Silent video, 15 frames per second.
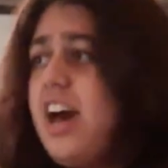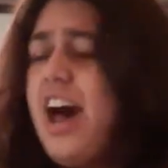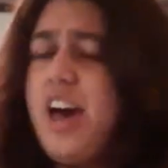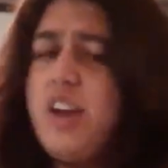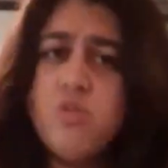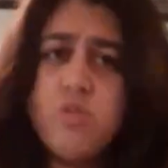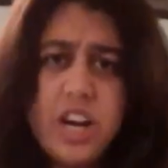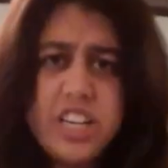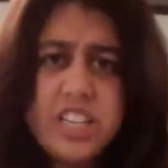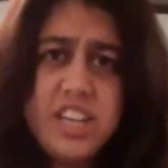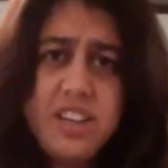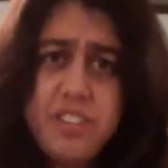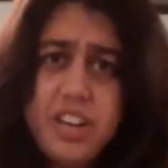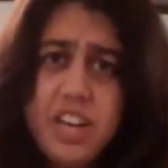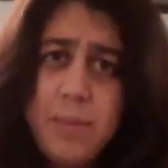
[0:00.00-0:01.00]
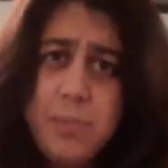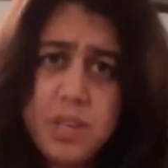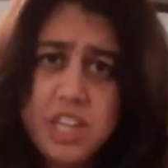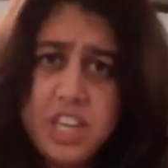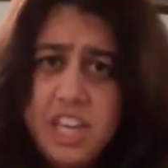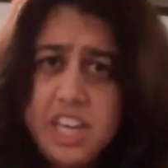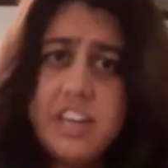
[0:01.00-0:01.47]
and one day when I'm
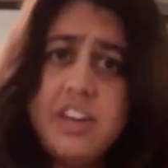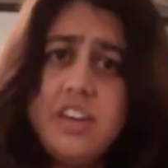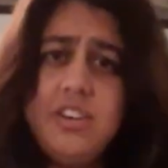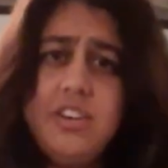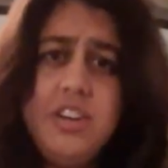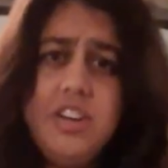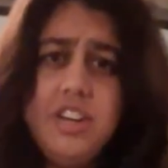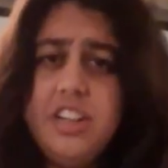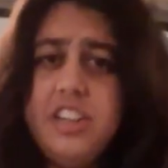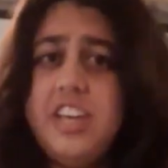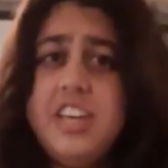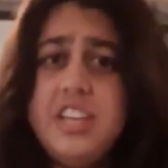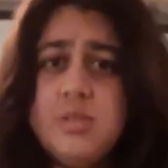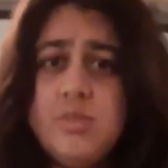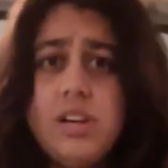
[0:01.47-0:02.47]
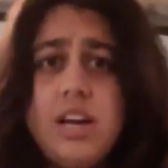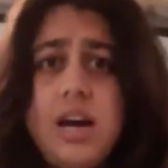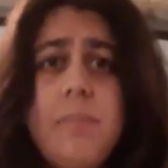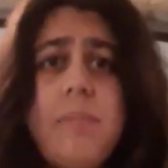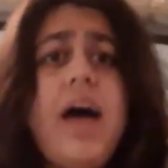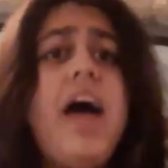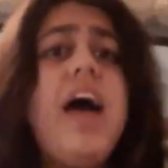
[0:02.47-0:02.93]
king, these will
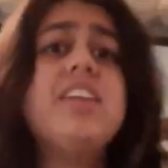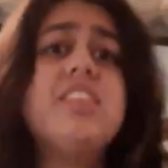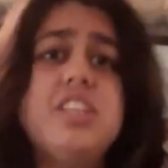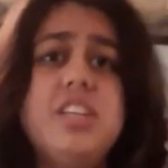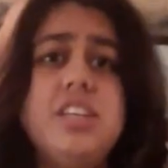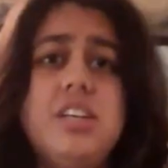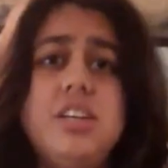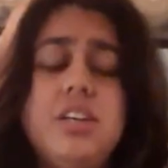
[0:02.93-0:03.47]
come handy."